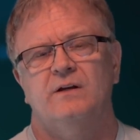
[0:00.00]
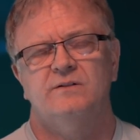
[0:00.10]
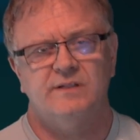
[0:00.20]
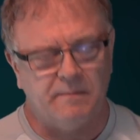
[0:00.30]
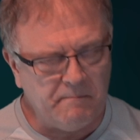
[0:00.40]

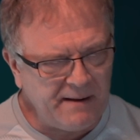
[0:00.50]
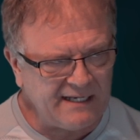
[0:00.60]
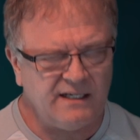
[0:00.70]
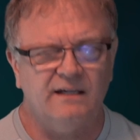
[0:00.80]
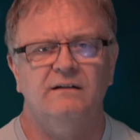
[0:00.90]

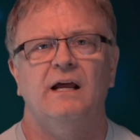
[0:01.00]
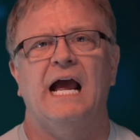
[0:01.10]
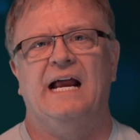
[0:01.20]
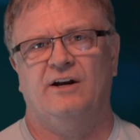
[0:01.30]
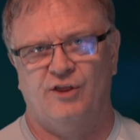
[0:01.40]
Dominion
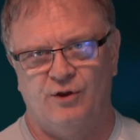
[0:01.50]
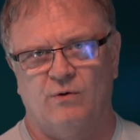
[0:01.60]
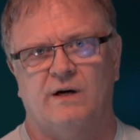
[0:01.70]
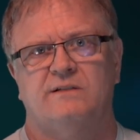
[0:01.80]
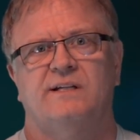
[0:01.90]
and
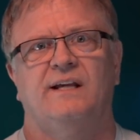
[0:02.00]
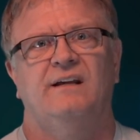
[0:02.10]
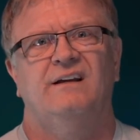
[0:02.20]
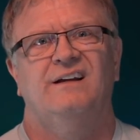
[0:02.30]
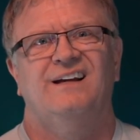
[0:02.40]
authority.
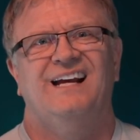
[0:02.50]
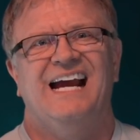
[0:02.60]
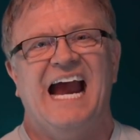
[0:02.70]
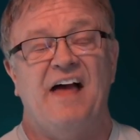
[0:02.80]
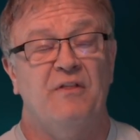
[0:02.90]

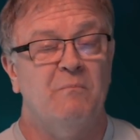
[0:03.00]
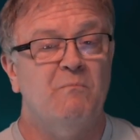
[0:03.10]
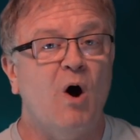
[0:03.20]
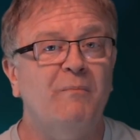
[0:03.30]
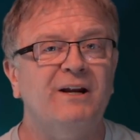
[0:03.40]
And the
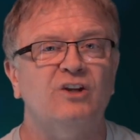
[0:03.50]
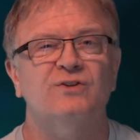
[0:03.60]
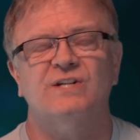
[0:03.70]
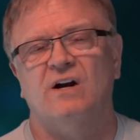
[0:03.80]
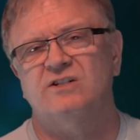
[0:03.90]
moment you
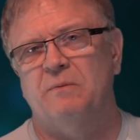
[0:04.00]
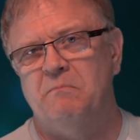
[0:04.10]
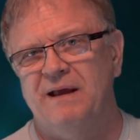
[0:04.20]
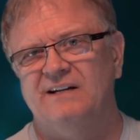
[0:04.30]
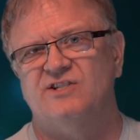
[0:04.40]
start to
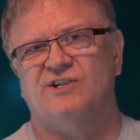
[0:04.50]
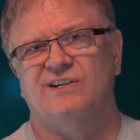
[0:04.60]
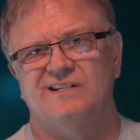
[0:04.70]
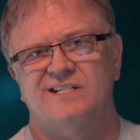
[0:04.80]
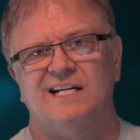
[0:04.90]
minister
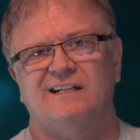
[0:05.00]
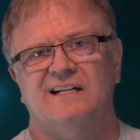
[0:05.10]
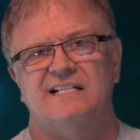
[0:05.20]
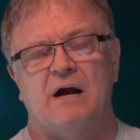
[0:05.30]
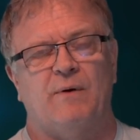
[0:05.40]
to
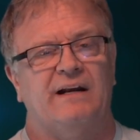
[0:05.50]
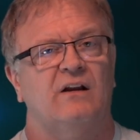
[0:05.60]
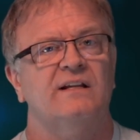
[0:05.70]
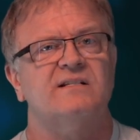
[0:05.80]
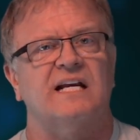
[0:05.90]
sickness that way.
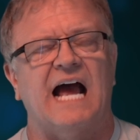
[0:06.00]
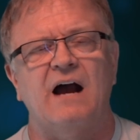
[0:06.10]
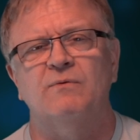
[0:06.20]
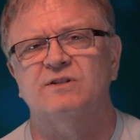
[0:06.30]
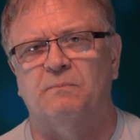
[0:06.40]
Now listen,
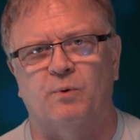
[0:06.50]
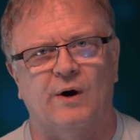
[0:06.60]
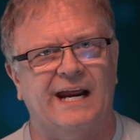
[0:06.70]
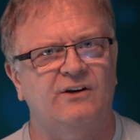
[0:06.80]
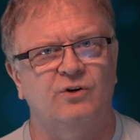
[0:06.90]
I was a
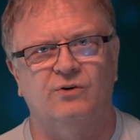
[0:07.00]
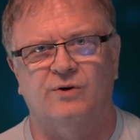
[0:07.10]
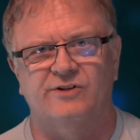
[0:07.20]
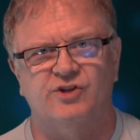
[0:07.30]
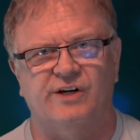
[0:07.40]
brand new
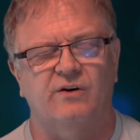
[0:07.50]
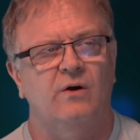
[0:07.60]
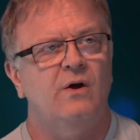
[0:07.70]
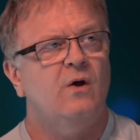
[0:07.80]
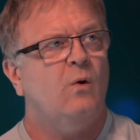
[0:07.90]
Christian
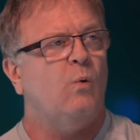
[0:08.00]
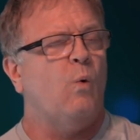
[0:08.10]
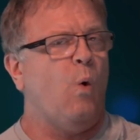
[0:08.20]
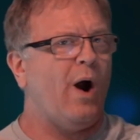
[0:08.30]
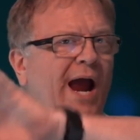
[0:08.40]

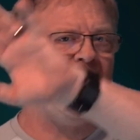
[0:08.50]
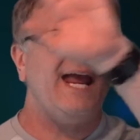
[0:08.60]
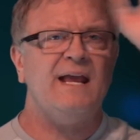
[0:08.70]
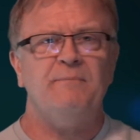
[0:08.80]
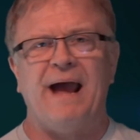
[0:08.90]

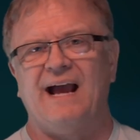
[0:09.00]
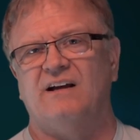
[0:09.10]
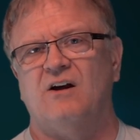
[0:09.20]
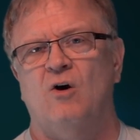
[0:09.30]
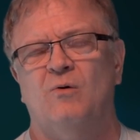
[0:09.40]
way
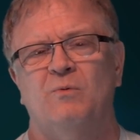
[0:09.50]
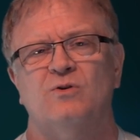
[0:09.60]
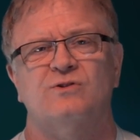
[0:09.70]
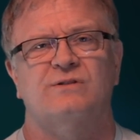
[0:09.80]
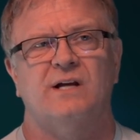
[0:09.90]
back
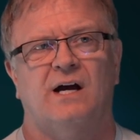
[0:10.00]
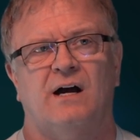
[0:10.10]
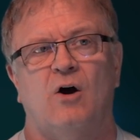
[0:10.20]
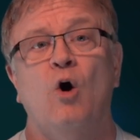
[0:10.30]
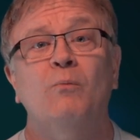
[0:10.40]
almost
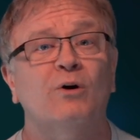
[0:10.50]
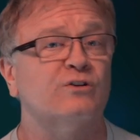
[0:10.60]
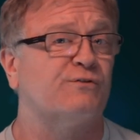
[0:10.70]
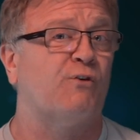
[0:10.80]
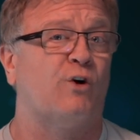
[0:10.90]

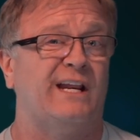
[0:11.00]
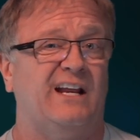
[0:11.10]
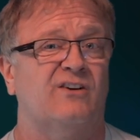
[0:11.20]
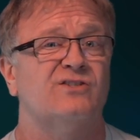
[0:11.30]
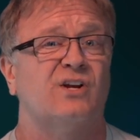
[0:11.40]
40
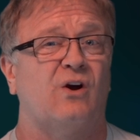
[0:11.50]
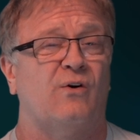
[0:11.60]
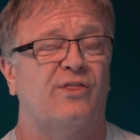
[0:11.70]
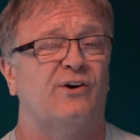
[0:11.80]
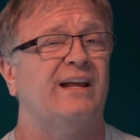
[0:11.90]
years
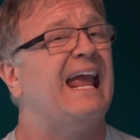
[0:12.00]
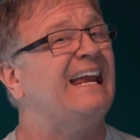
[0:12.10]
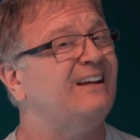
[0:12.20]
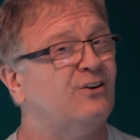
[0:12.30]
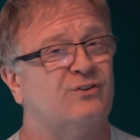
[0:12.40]
ago,
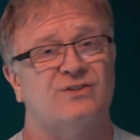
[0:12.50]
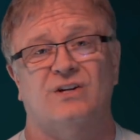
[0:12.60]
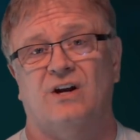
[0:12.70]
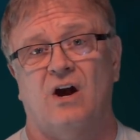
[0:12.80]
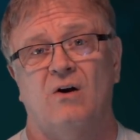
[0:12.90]
38 years
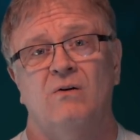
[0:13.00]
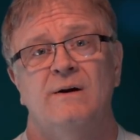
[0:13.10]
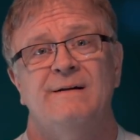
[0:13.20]
ago,